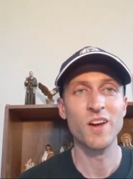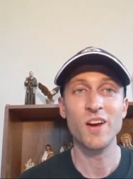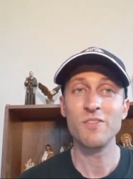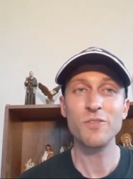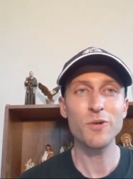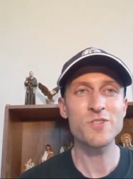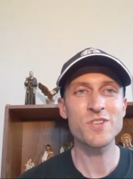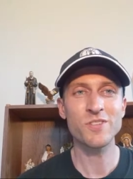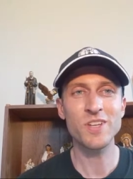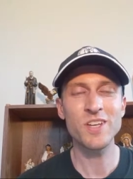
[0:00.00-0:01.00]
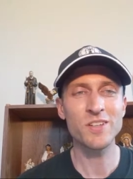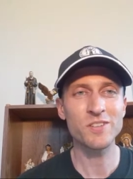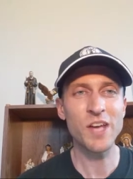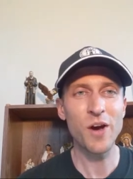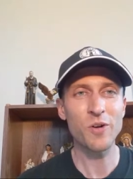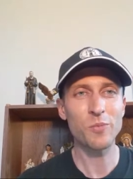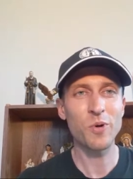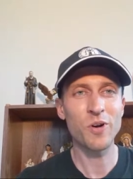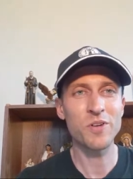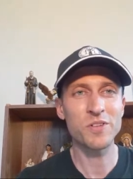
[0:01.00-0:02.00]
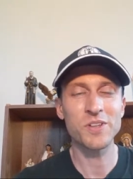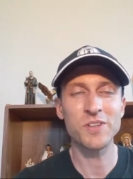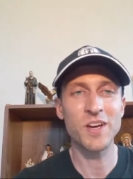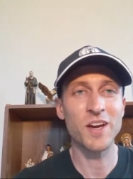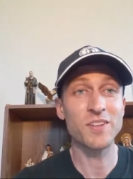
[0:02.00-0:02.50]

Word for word: Unfortunately, his counterpart in uh,